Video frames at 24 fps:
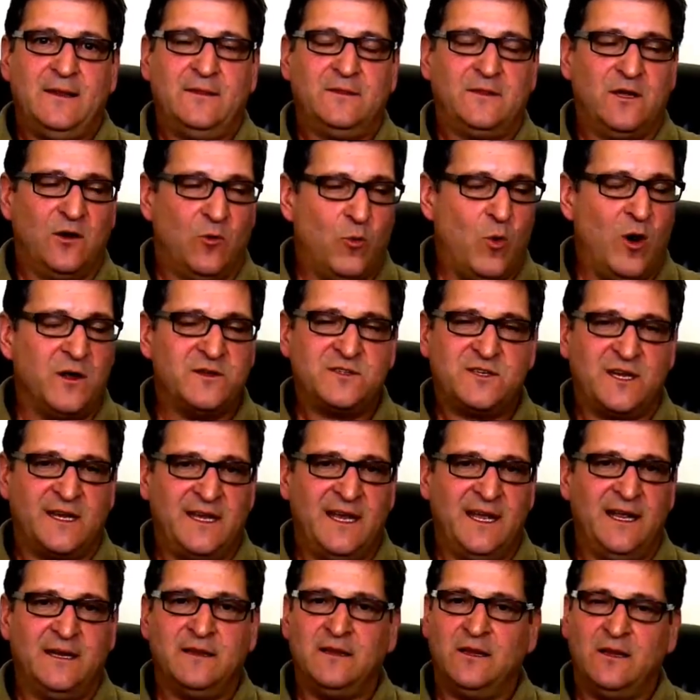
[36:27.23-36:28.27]
Once
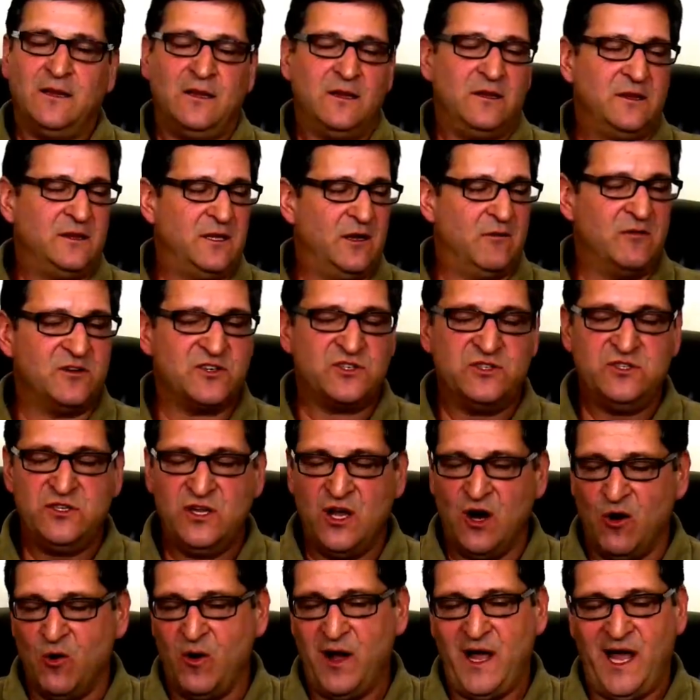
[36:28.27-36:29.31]
again, there was
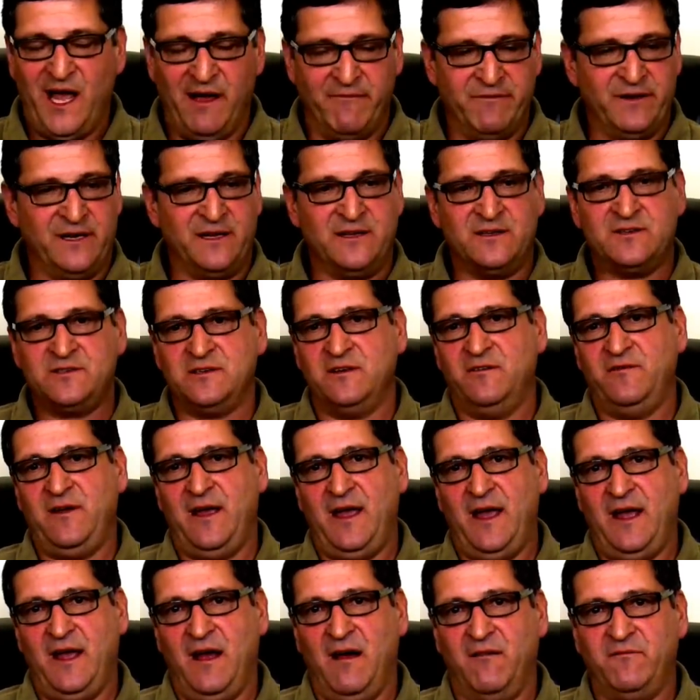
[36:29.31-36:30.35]
no evidence
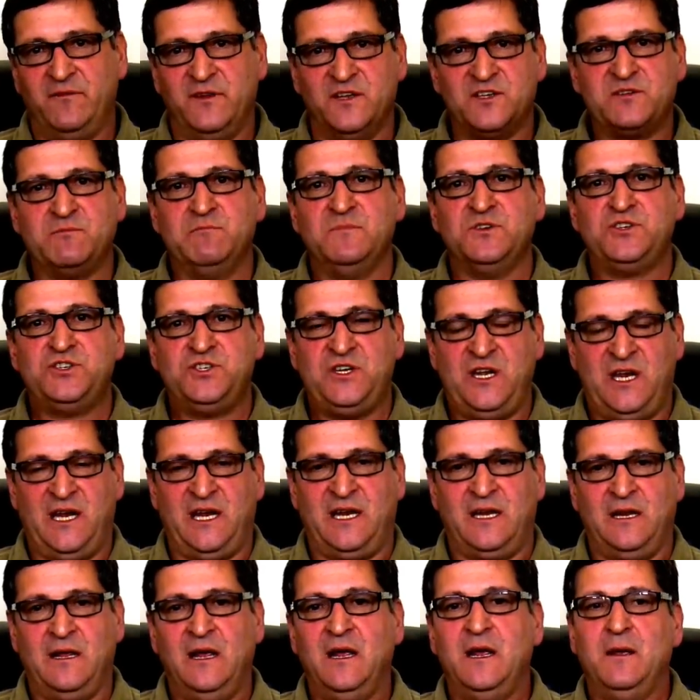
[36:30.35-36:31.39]
of this
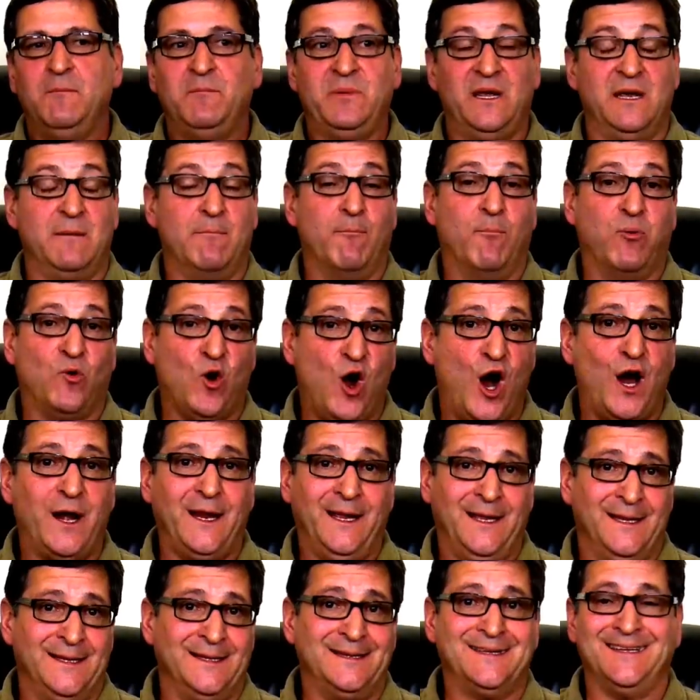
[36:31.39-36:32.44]
machine being
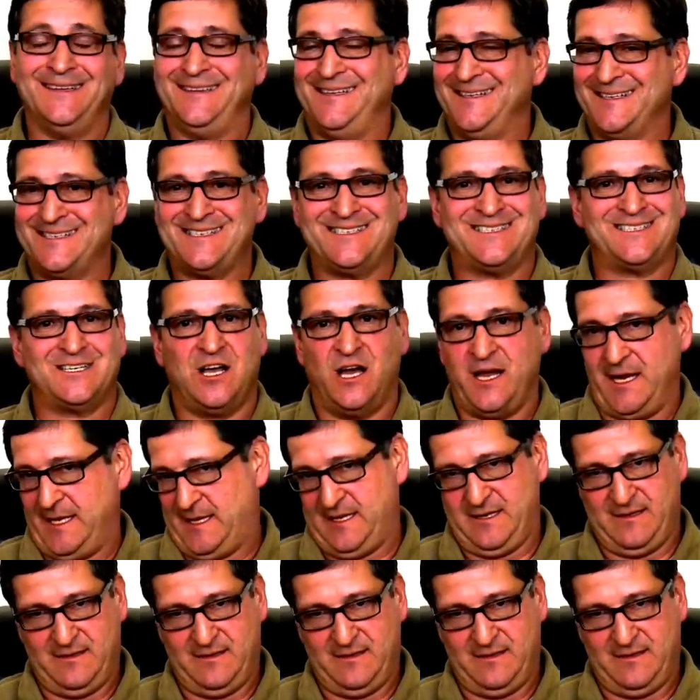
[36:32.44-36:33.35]
brought into this site.